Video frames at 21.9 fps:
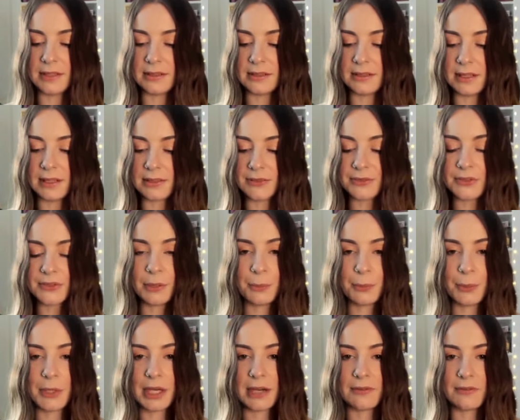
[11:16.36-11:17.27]
Next up
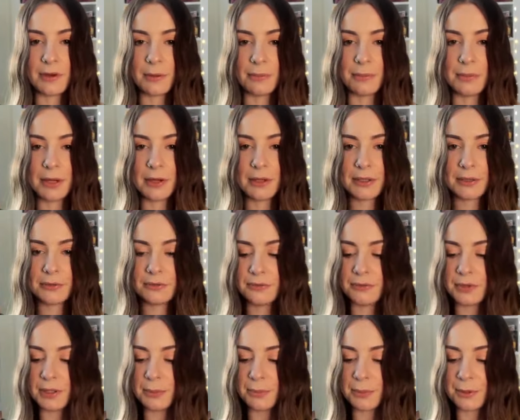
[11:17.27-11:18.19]
we have Miracle
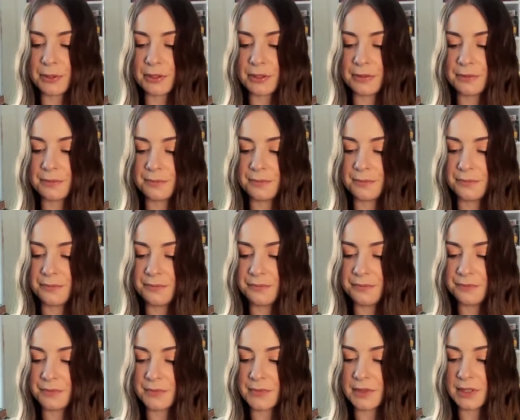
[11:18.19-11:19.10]
Flipper,
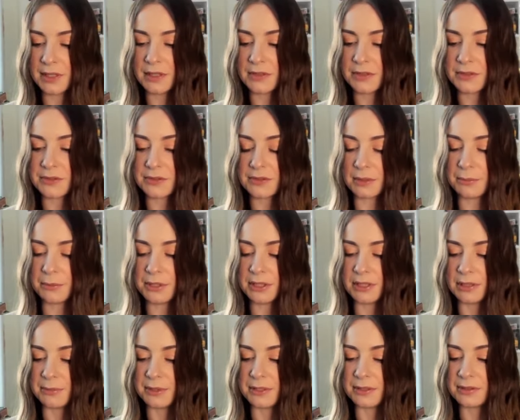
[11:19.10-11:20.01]
Summon
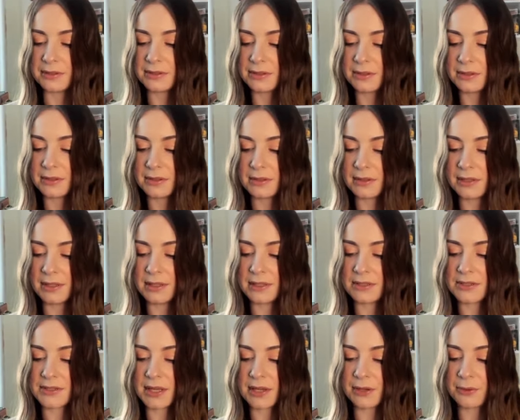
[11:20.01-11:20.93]
Limit,
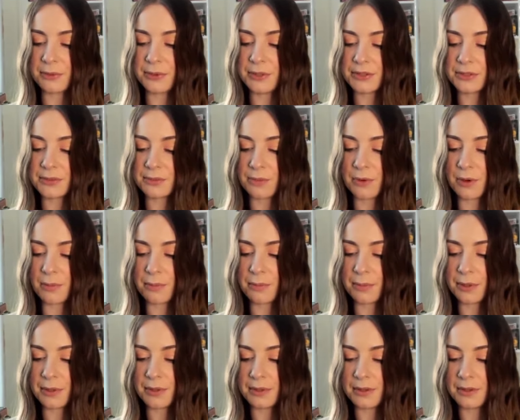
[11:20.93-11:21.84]
Sanguine Swamp,
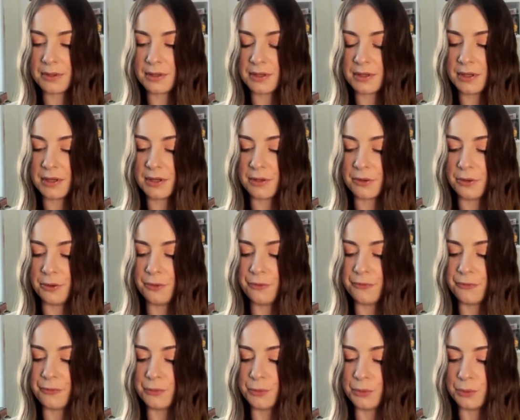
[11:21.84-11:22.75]
The
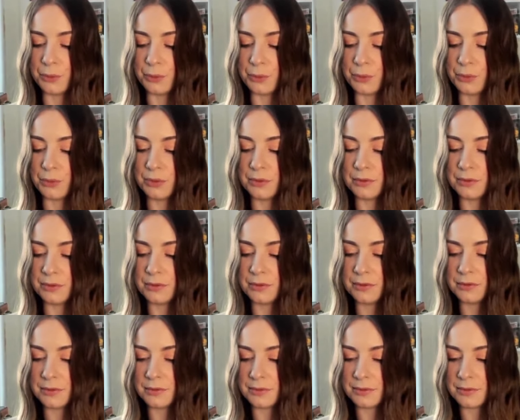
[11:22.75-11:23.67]
Fool.
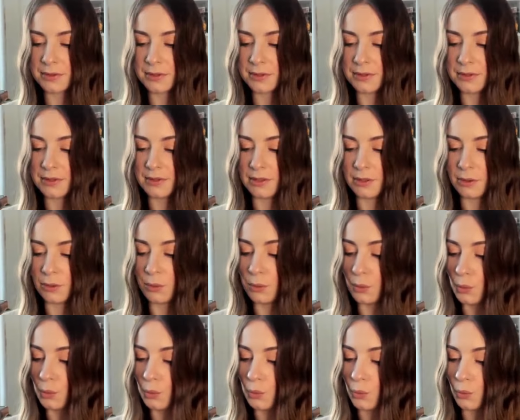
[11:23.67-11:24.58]

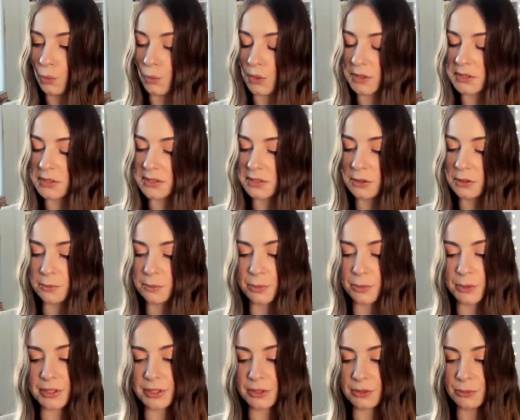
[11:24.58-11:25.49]
Ooh, that's still a
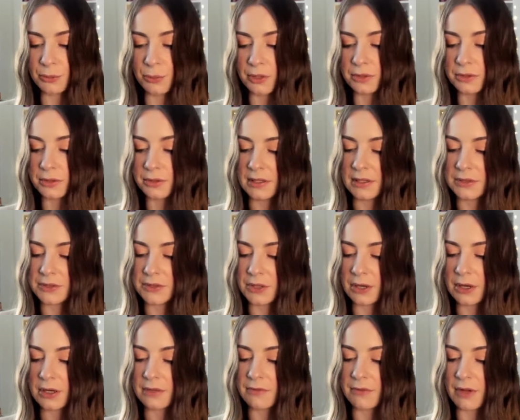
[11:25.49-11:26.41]
pretty good one.
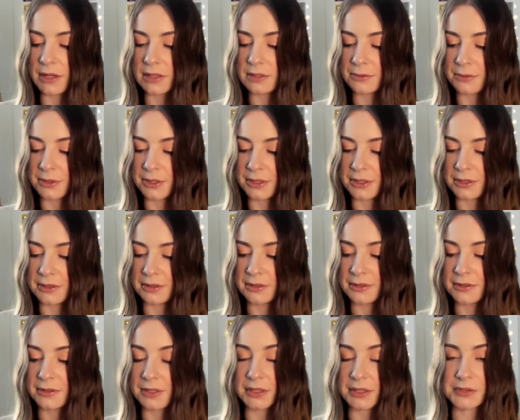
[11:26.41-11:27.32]
Dark Valkyria.
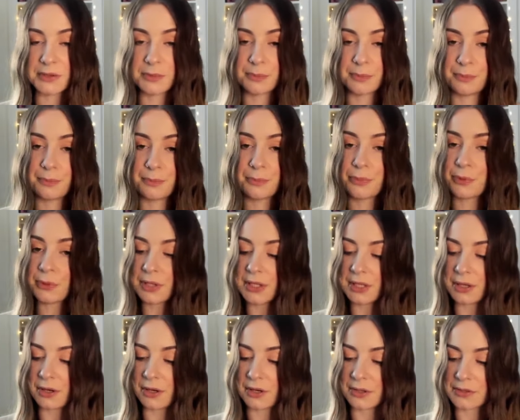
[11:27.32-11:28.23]
That's
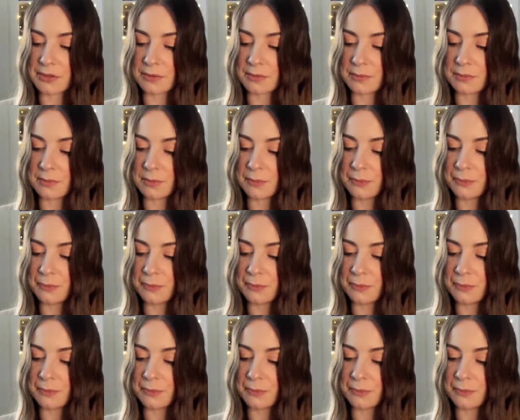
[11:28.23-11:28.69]
pretty awesome.